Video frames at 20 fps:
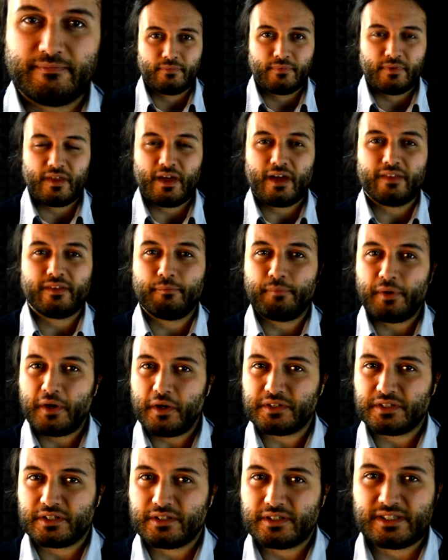The other
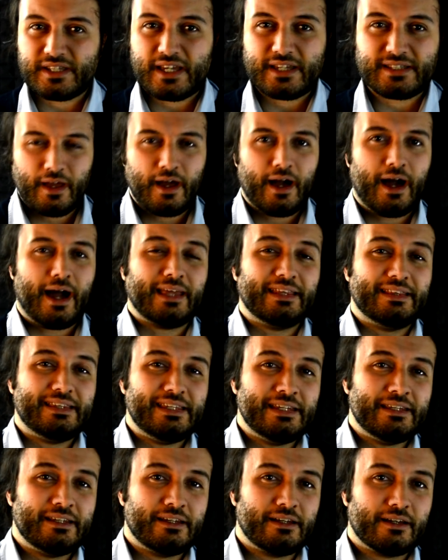person says, "I
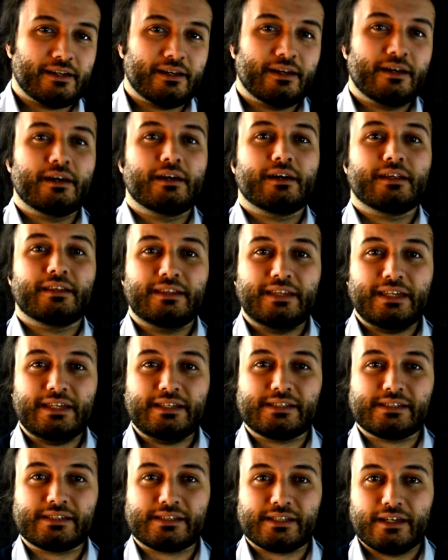think
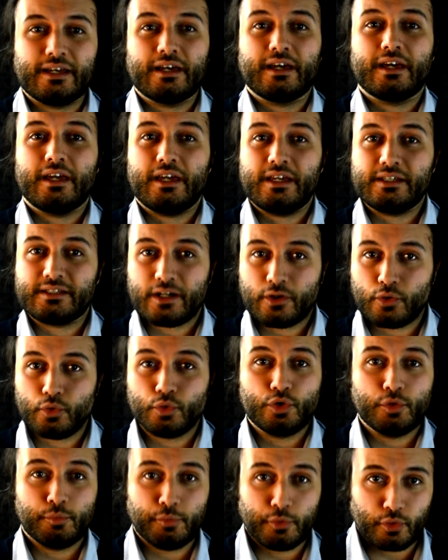this is a
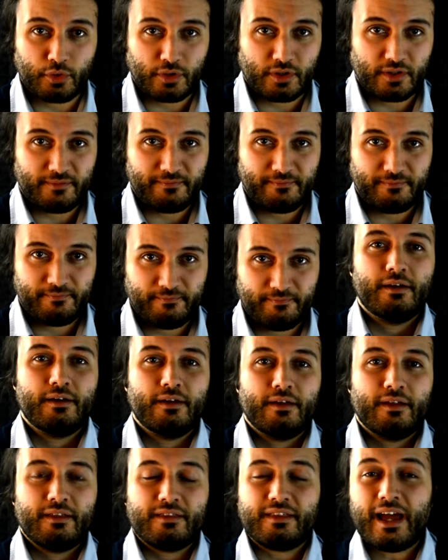good book."
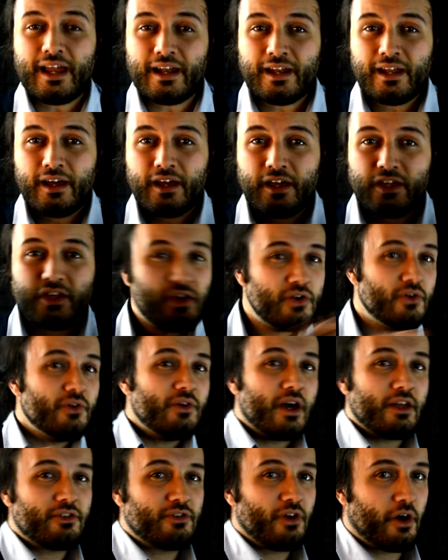Then you
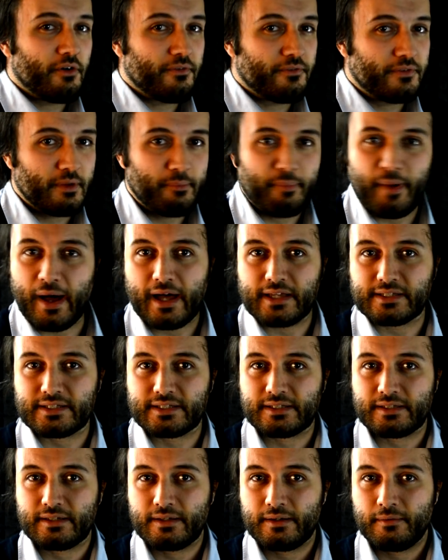get off the
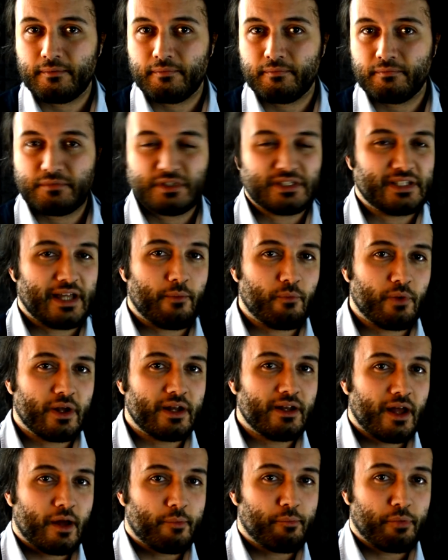bus.
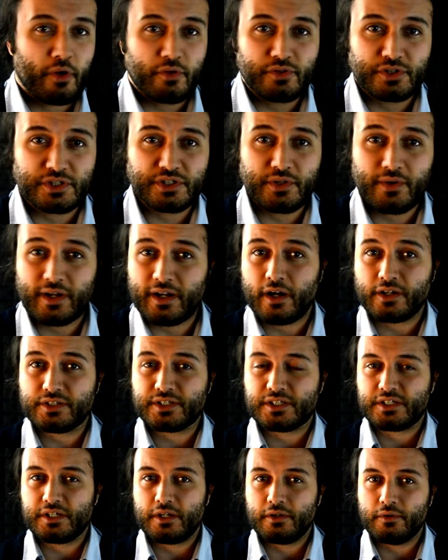Someone approaches you and
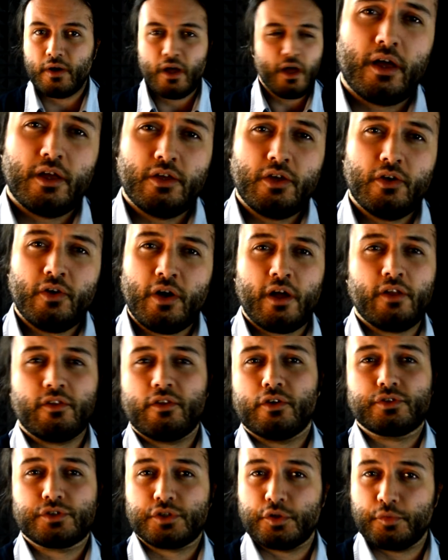asks you, "You heard
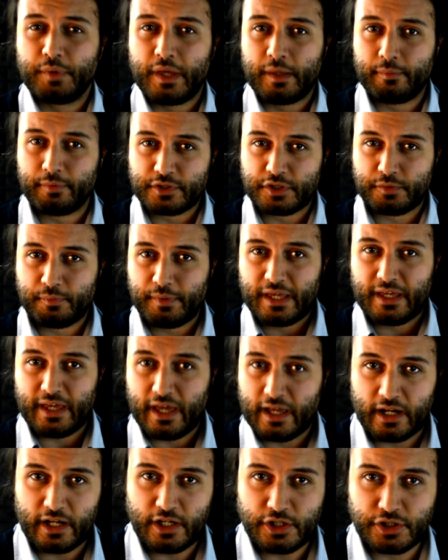those two people speak
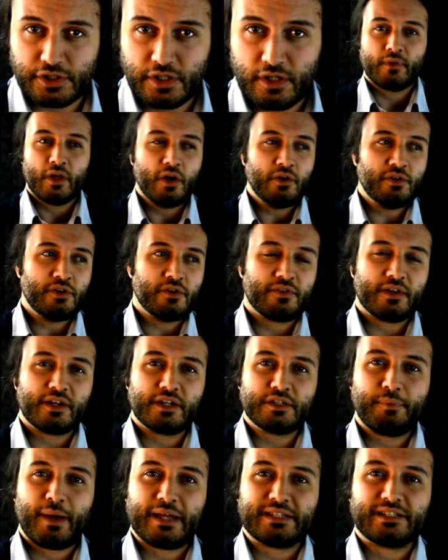English. Who do you think
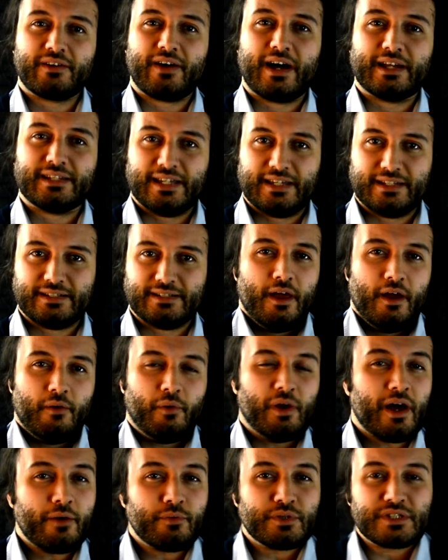is better at it?"
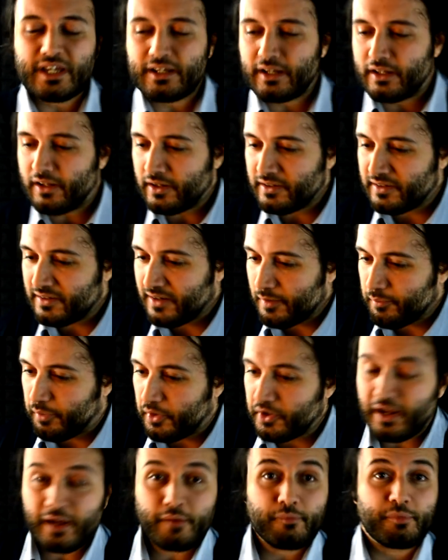Well, I would say that ninety-nine
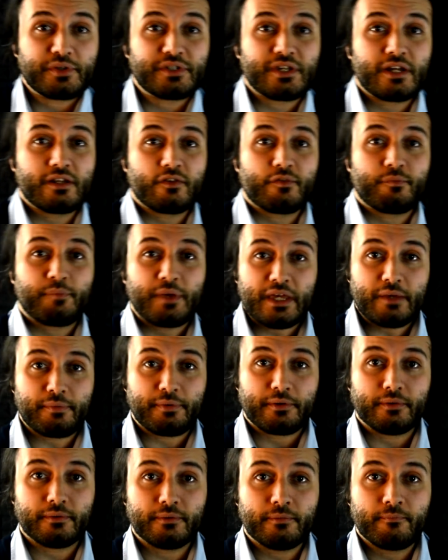point nine percent of
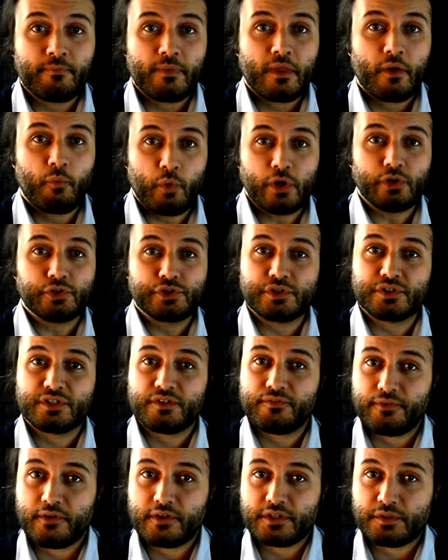people will choose the
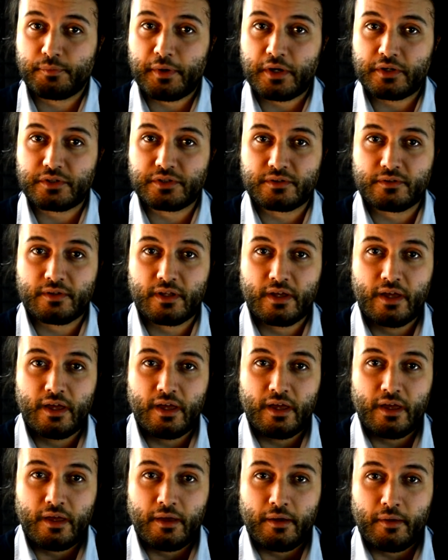first person
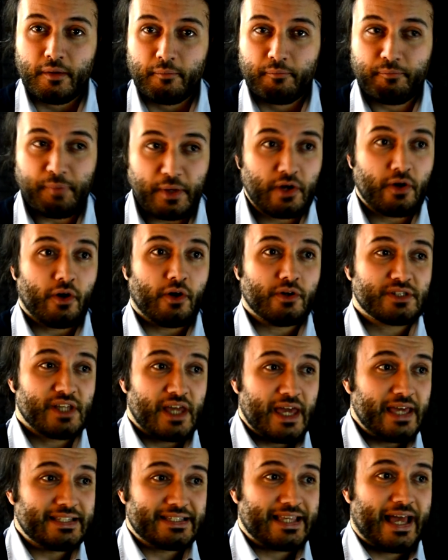because
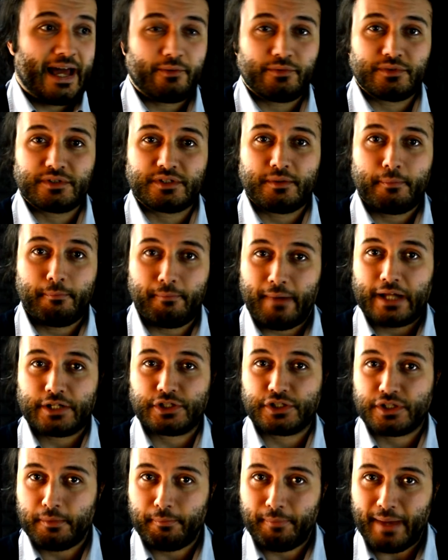he sounds
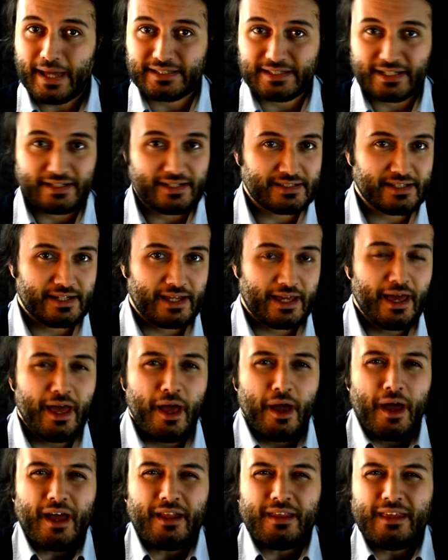much better, doesn't he?
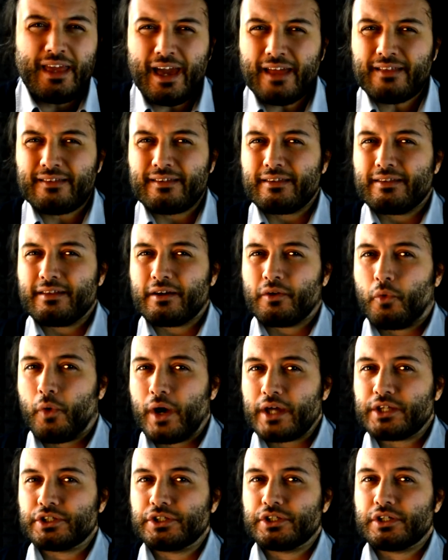And yet the
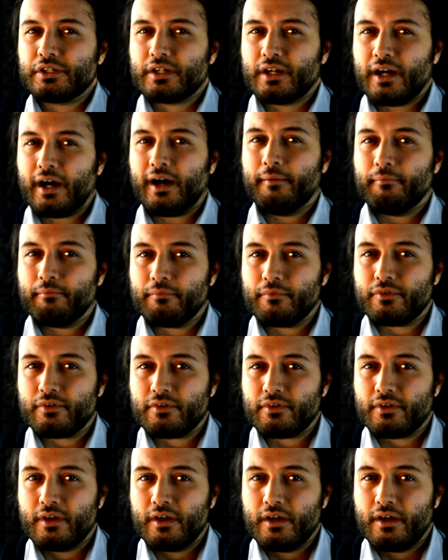question
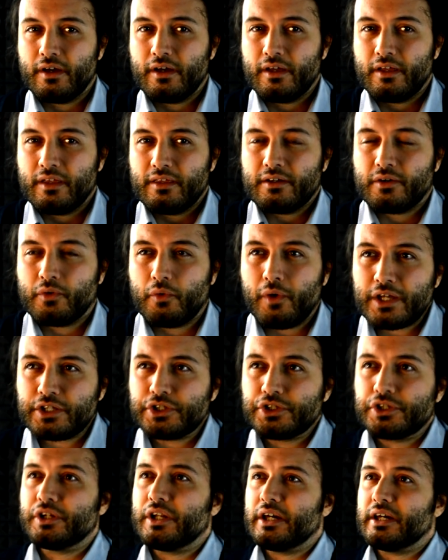comes. The
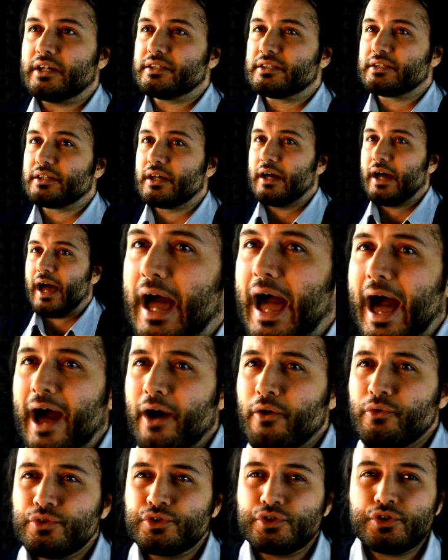question is,
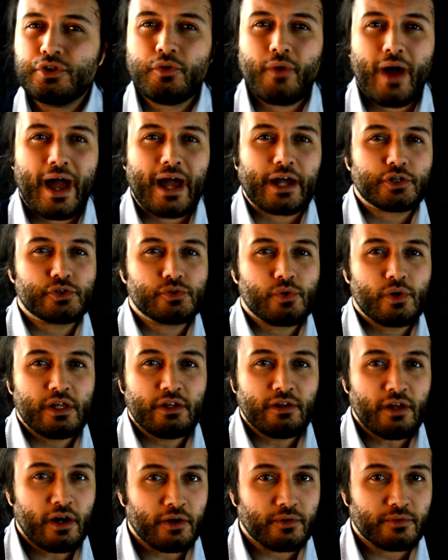how do you actually
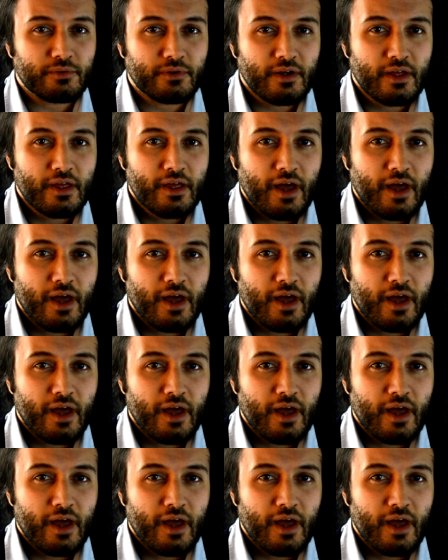know?